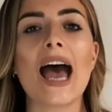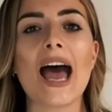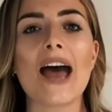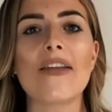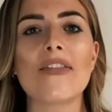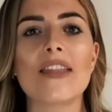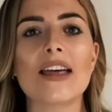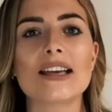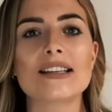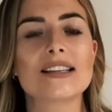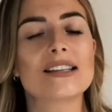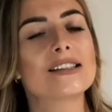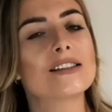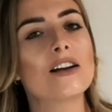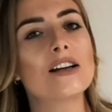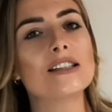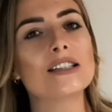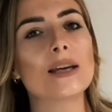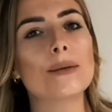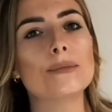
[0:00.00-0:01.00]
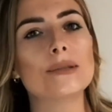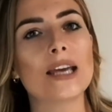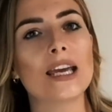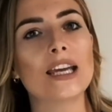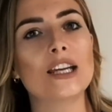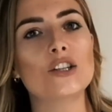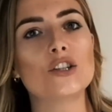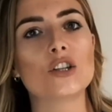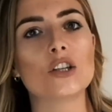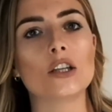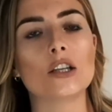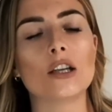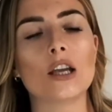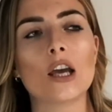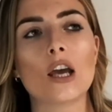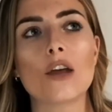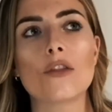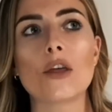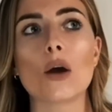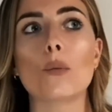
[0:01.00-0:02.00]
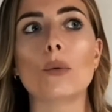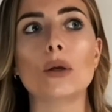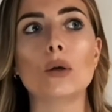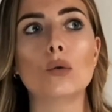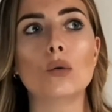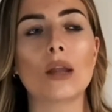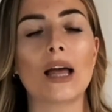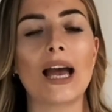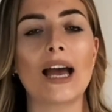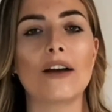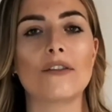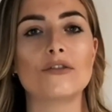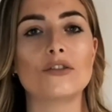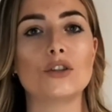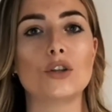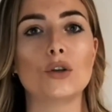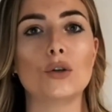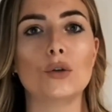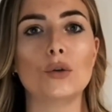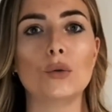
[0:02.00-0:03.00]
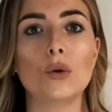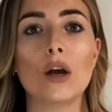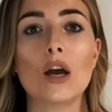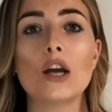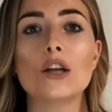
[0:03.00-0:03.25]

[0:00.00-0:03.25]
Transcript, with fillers: And there's a slight temptation that we all have to